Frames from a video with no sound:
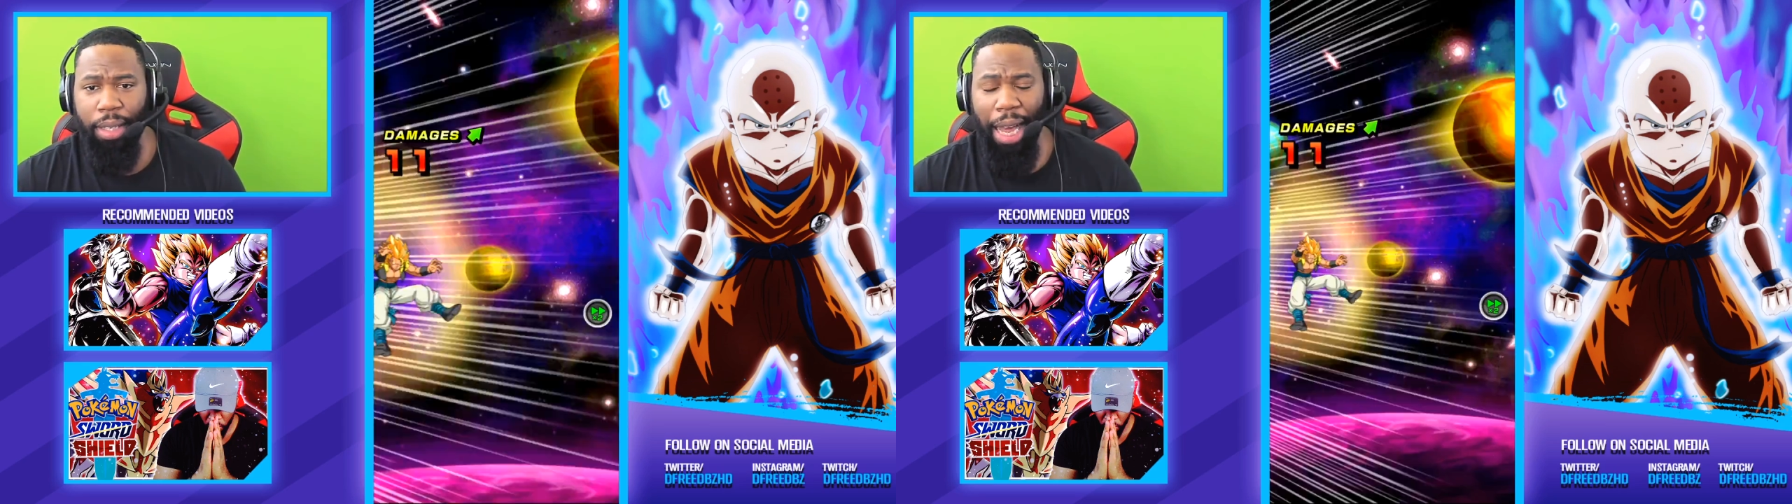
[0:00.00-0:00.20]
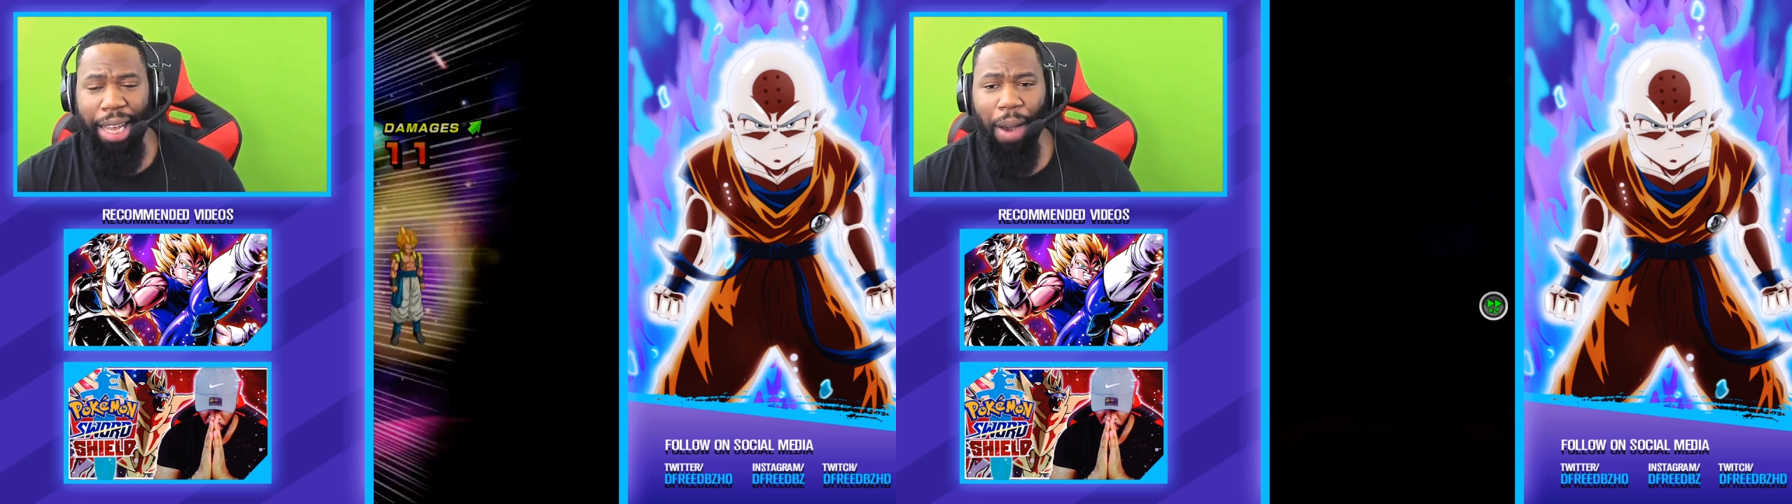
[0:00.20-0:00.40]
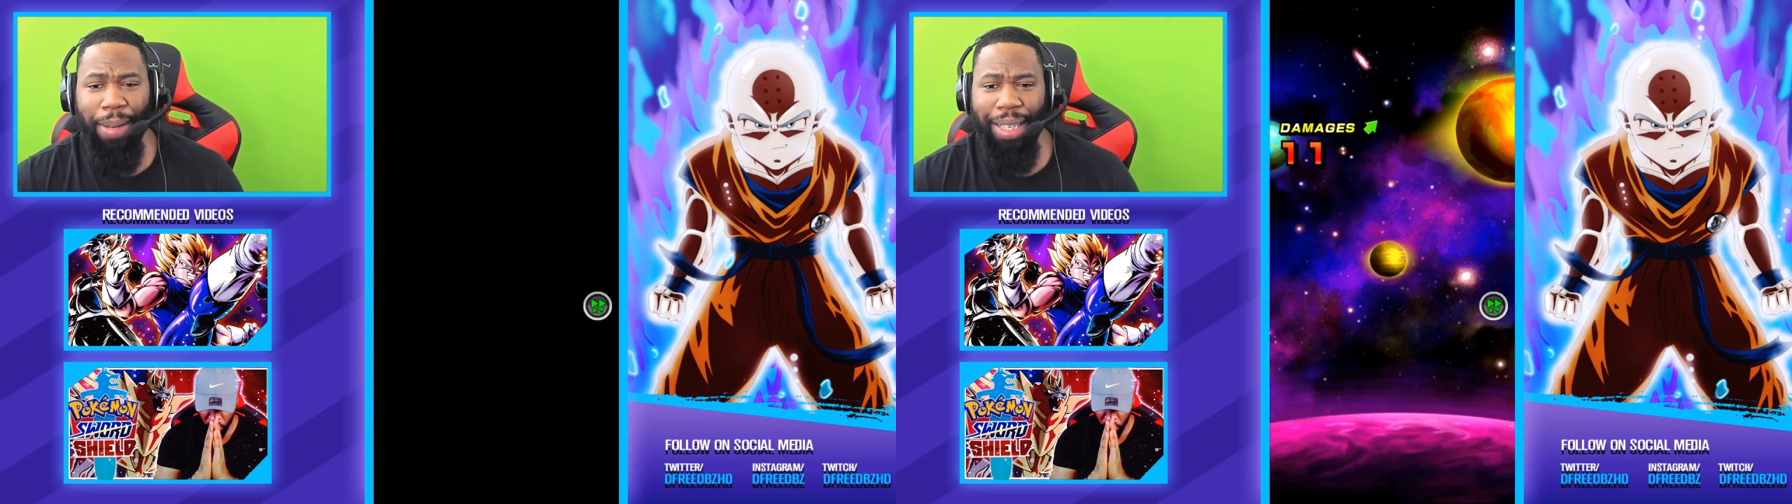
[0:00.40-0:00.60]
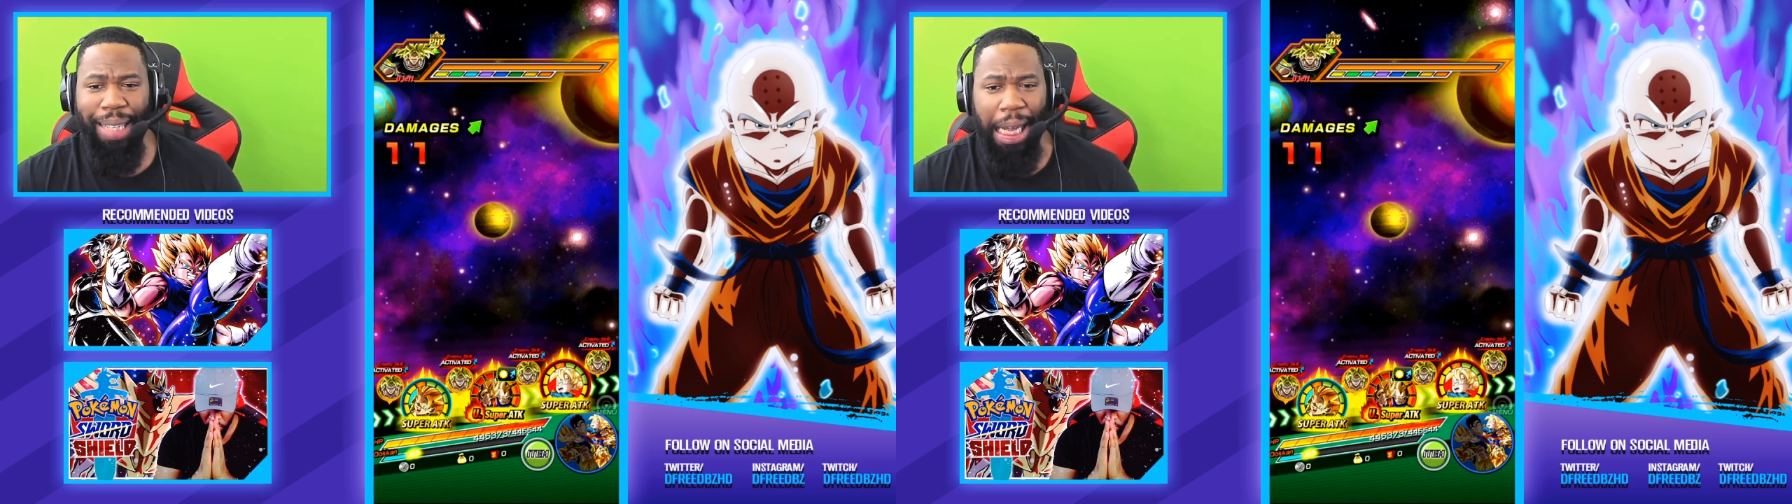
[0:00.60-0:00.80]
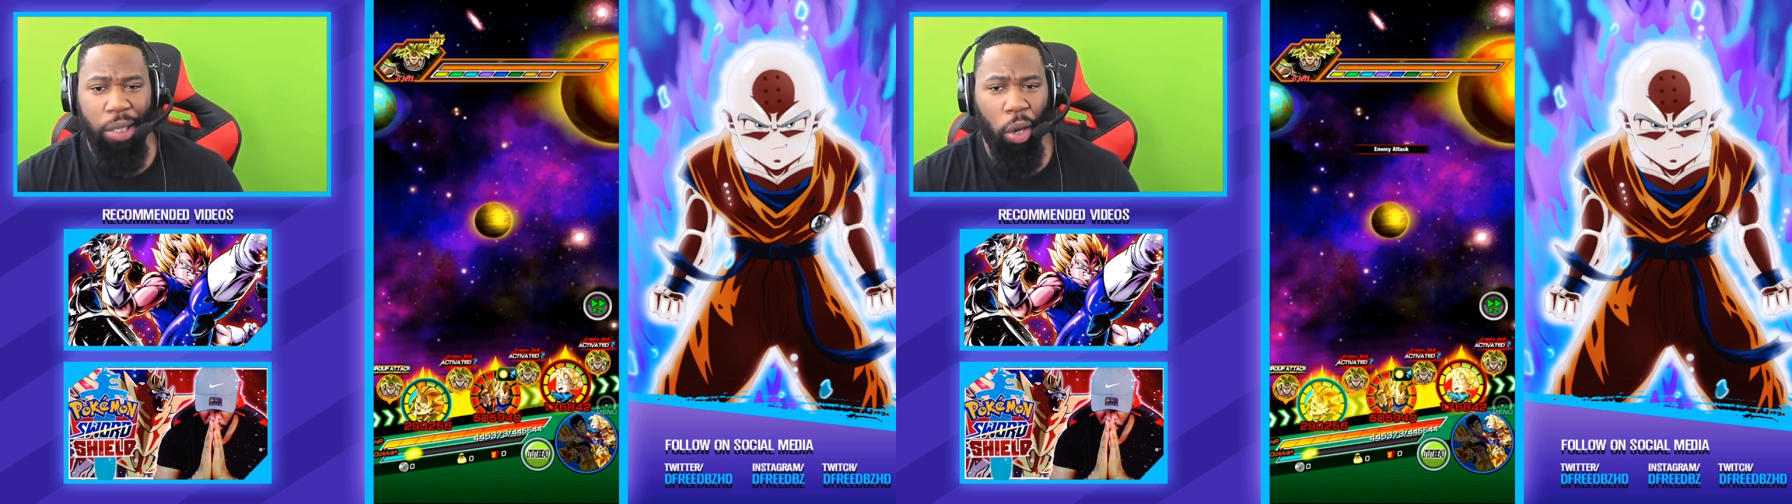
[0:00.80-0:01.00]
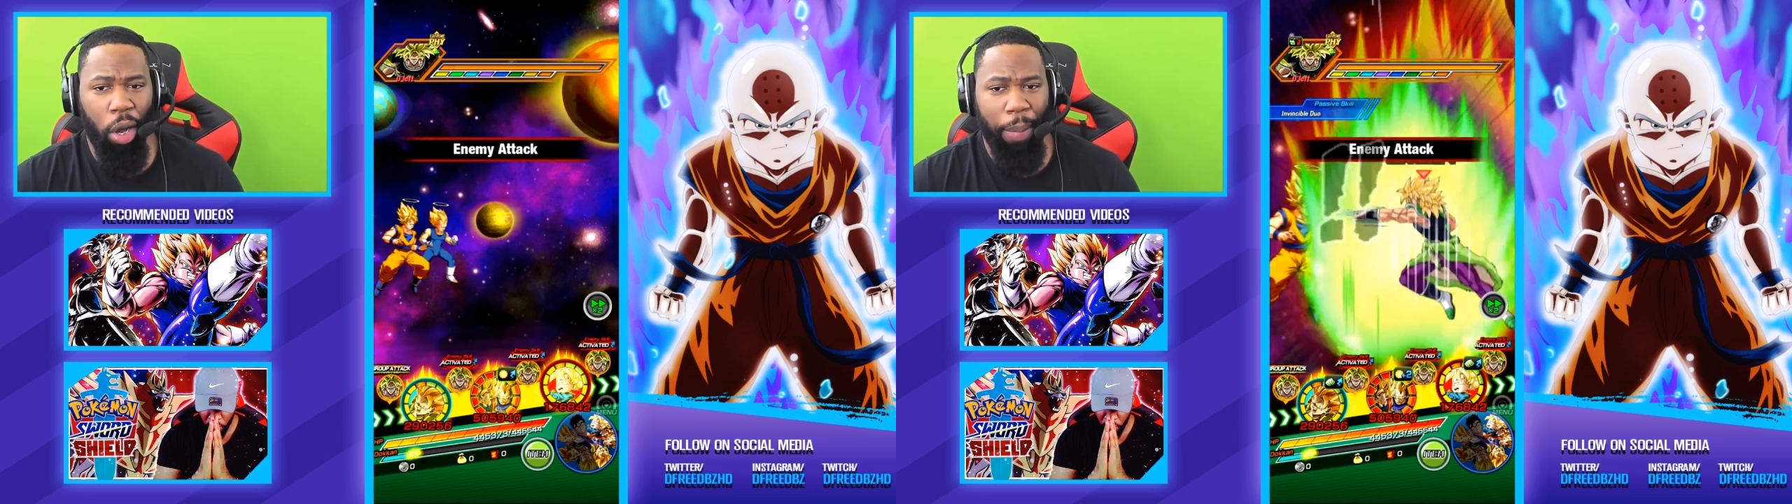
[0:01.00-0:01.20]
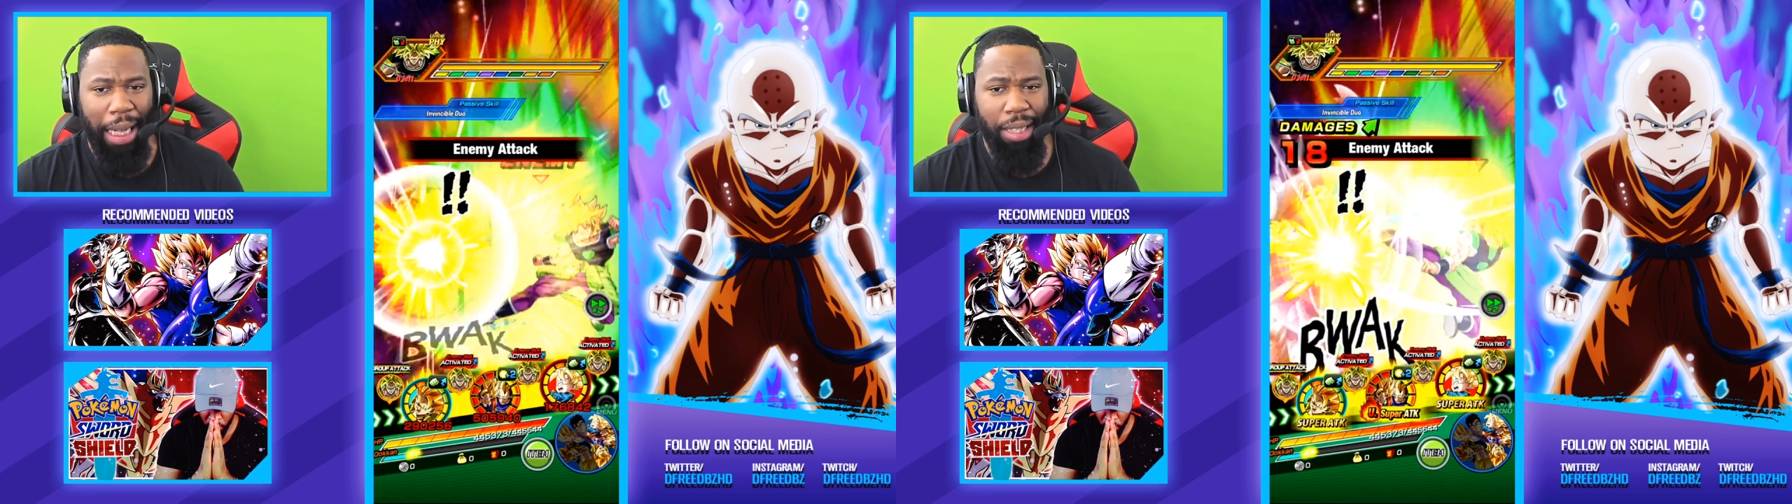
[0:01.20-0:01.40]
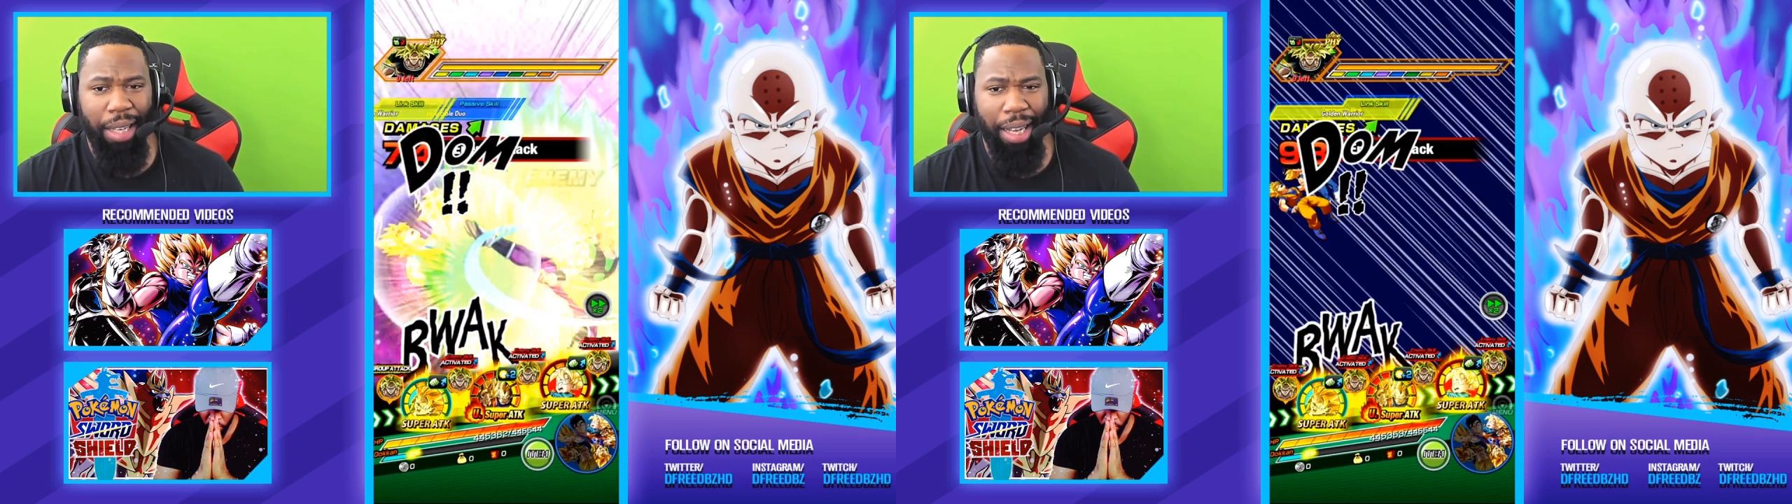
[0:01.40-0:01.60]
Yeah, he always attacks all, but
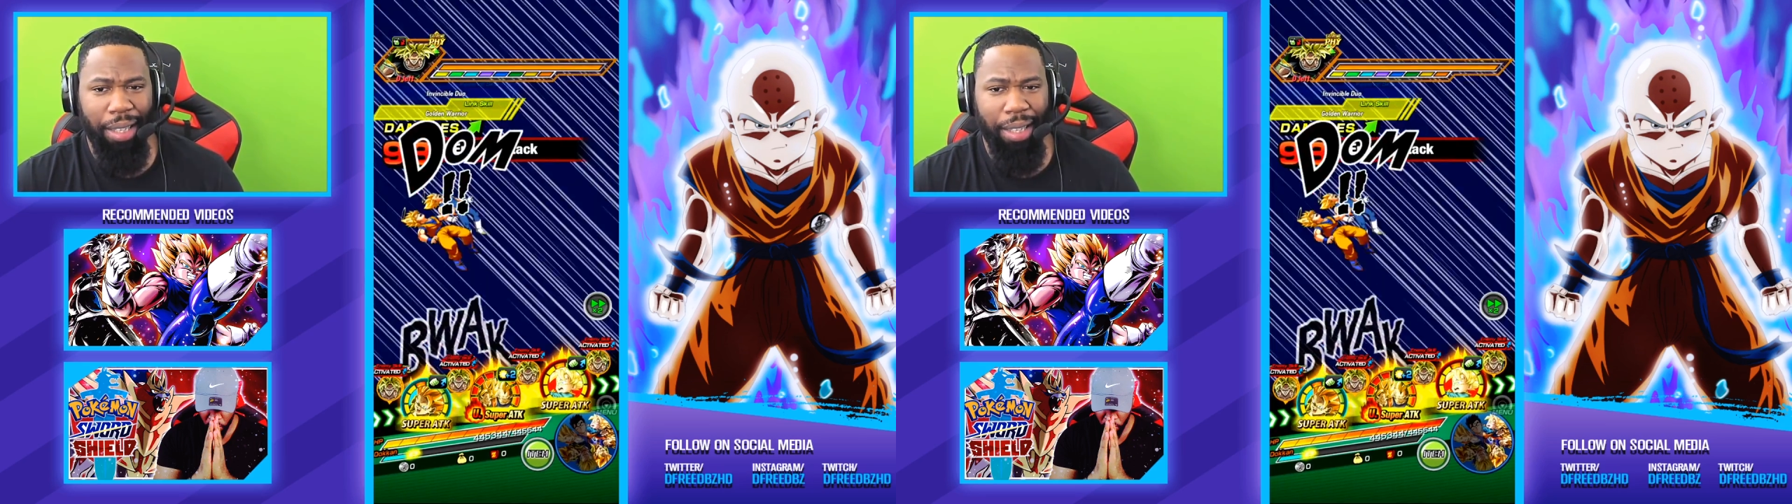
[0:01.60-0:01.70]
that's like,